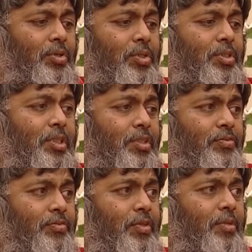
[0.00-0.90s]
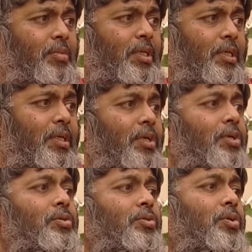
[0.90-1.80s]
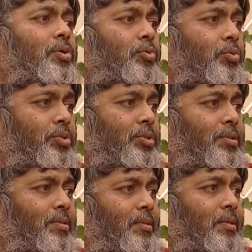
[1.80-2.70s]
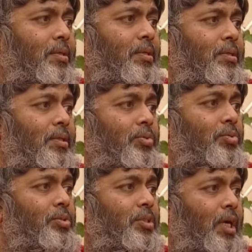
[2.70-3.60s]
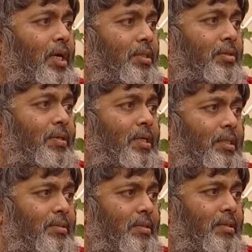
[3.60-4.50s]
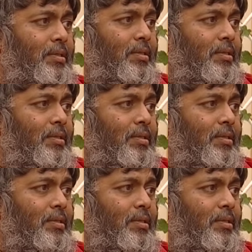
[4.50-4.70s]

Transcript: yourself firmly to your roots. The roots are your culture.